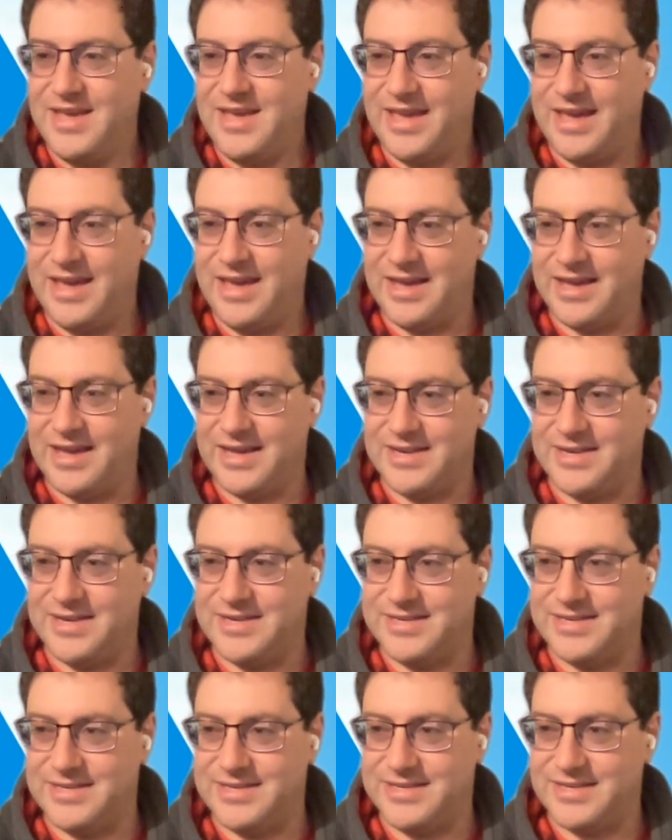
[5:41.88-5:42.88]

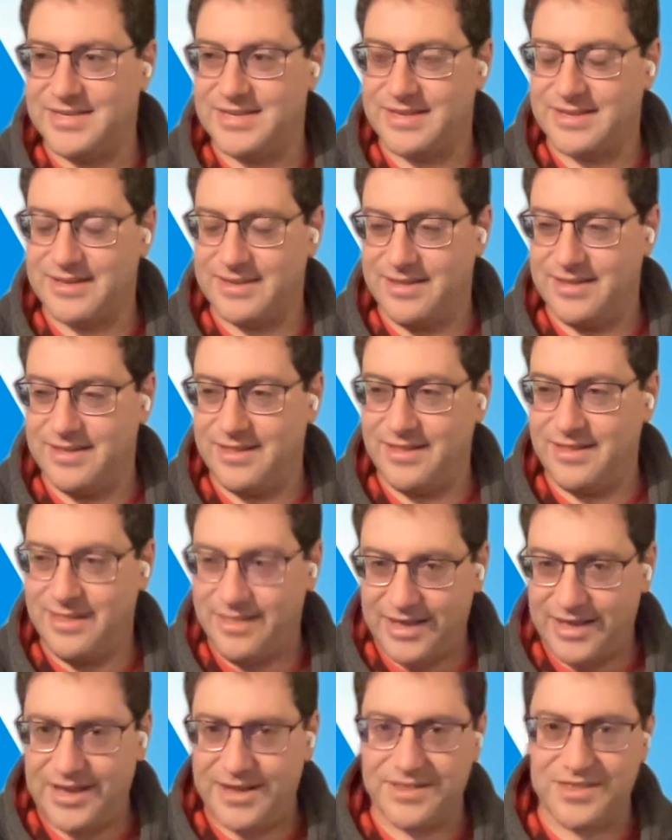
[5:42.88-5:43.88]
And
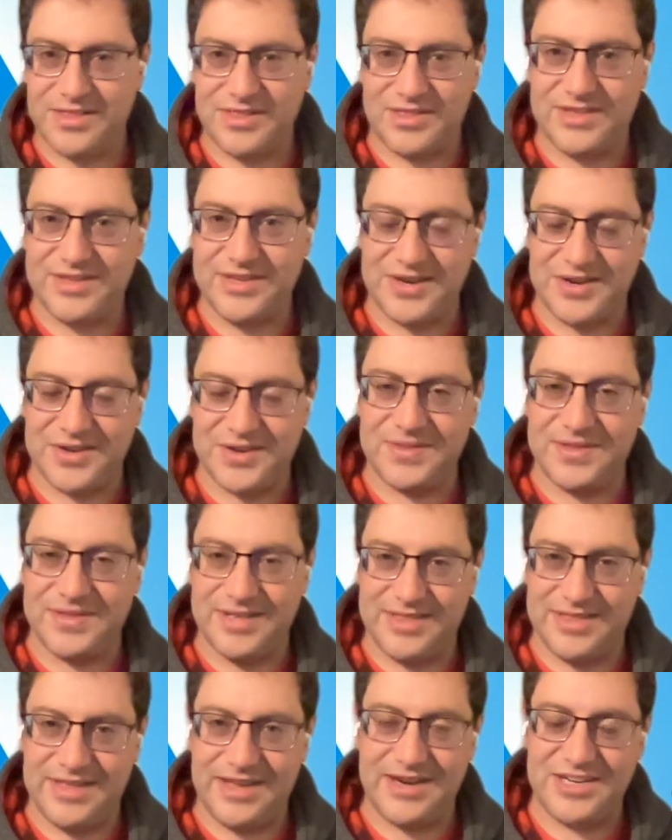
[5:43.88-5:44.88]
then you know
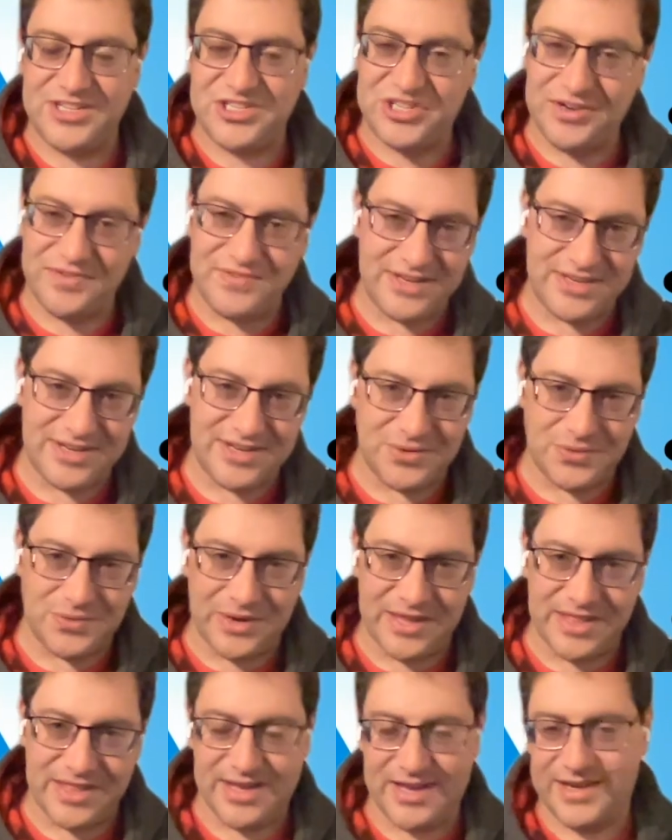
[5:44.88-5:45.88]
then it shifted in a
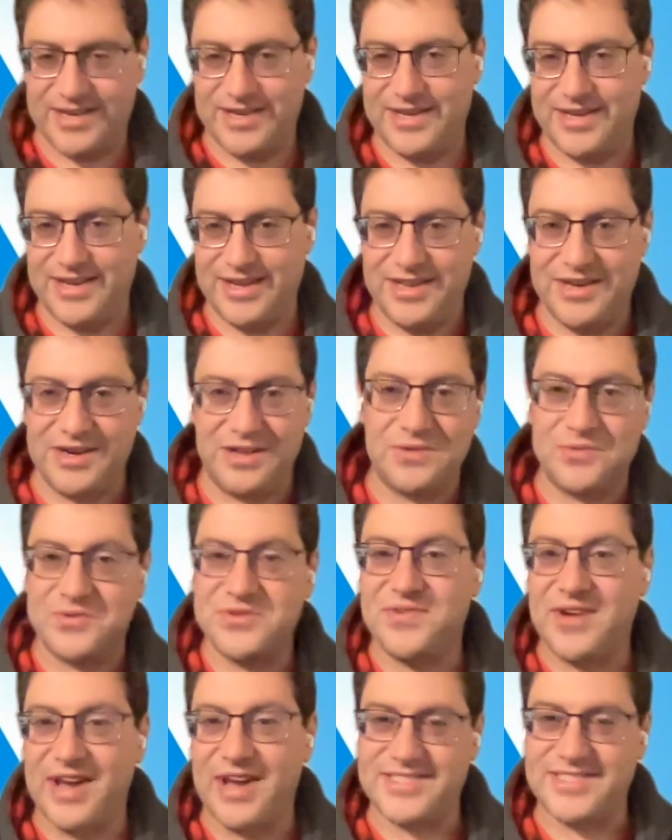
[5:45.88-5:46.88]
way that you know that was
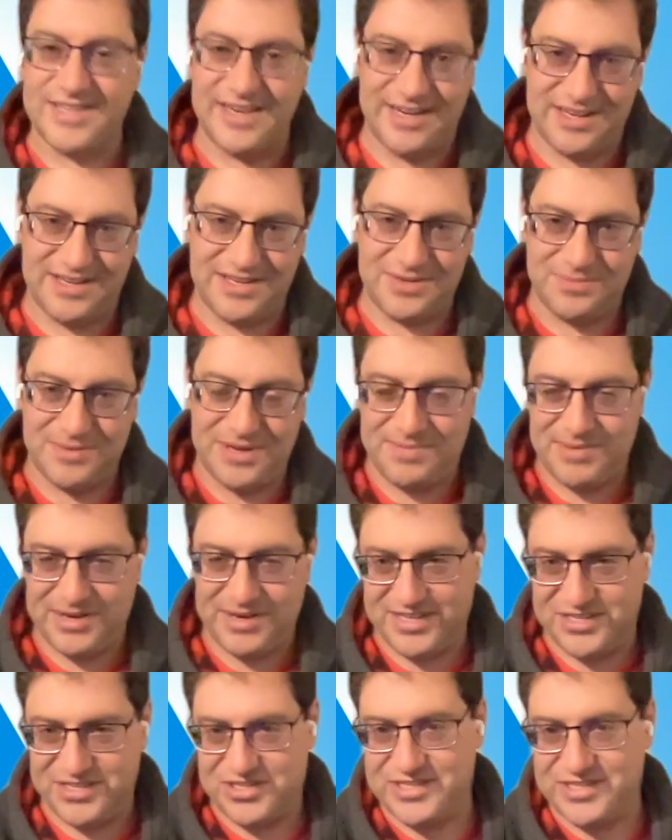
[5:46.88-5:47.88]
fascinating to me
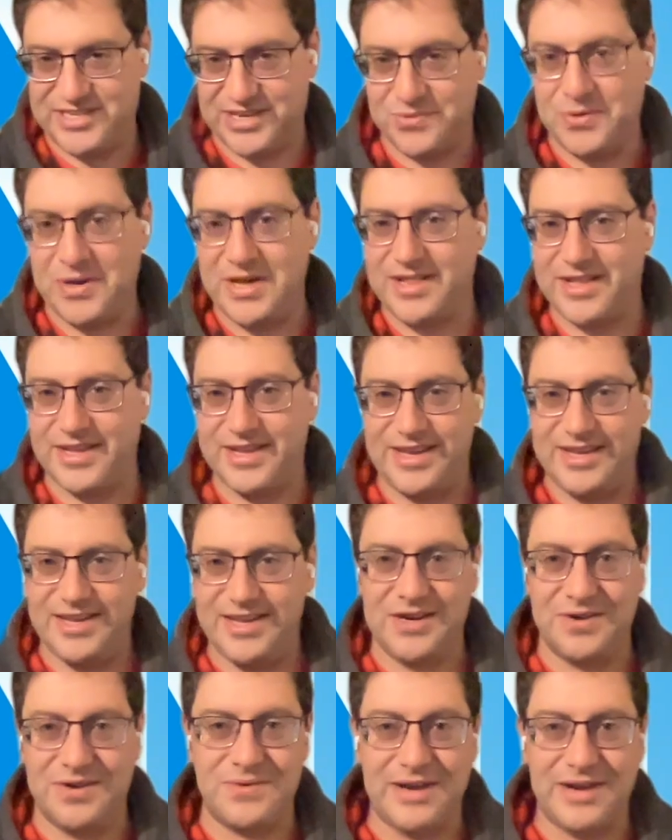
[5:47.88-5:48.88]
because she said well
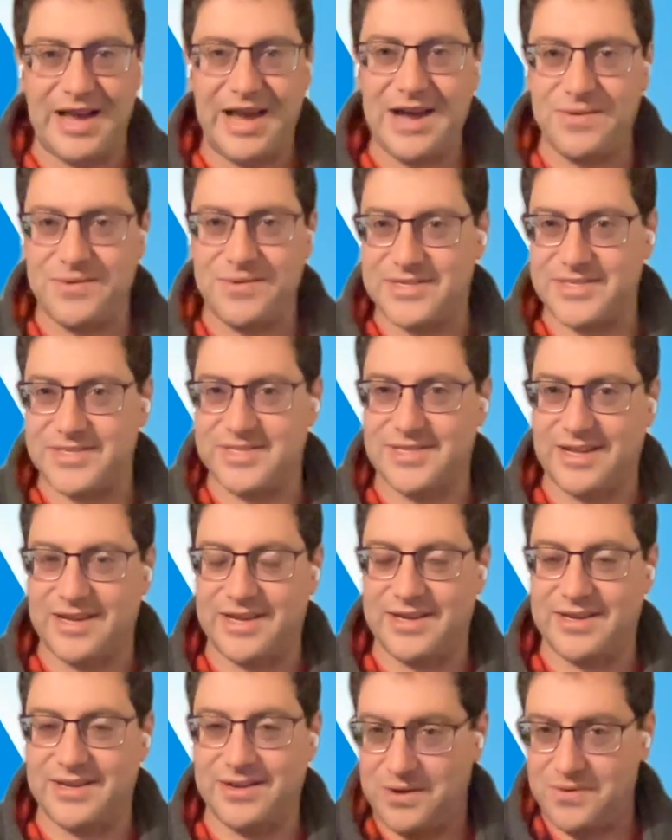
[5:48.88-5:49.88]
you know now it's
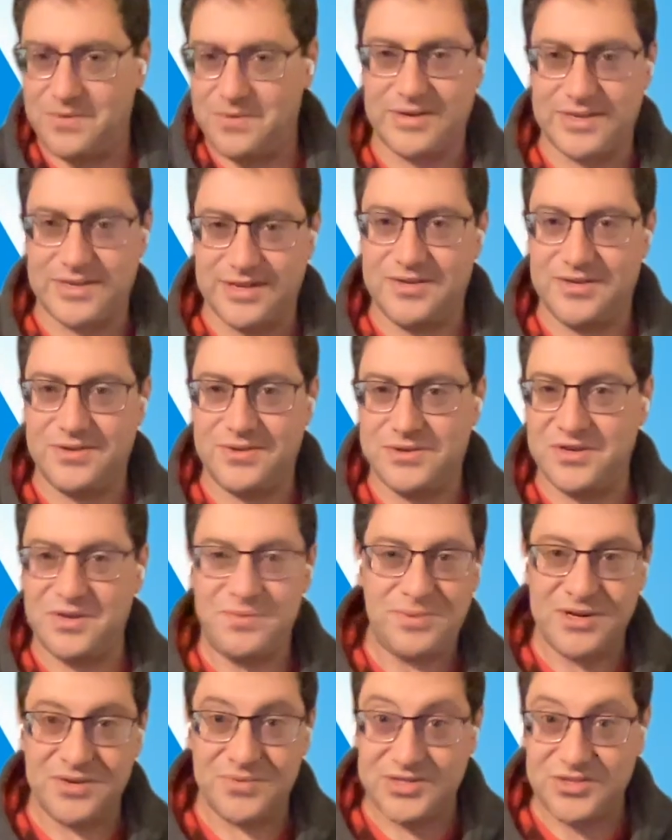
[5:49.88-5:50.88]
like oh it could
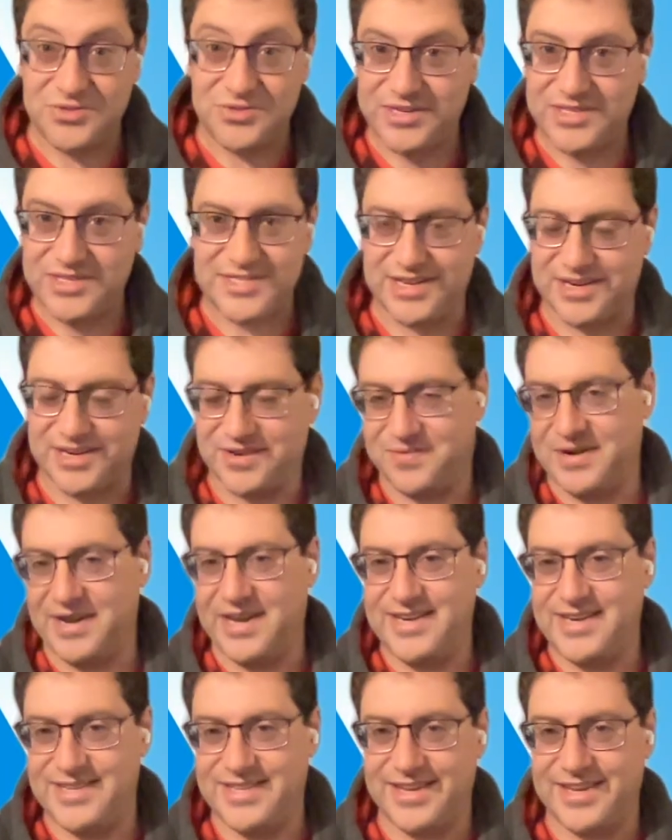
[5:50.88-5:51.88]
be a retreat center
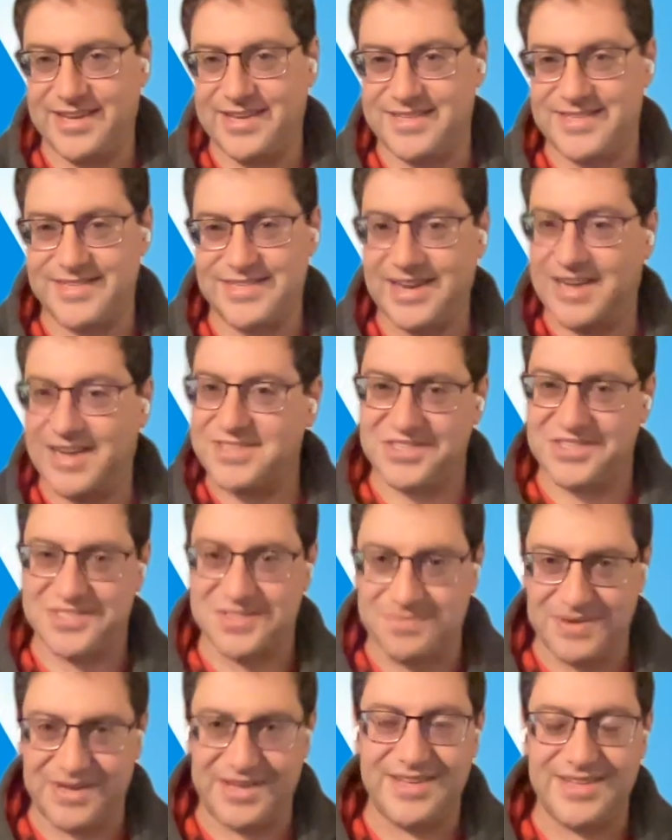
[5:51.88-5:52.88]
right like it's not
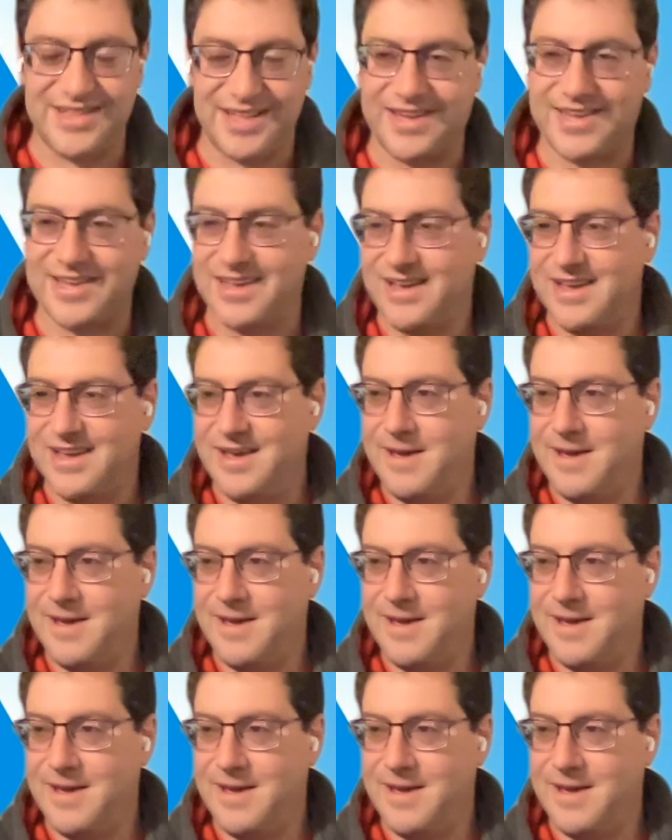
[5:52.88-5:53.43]
just me like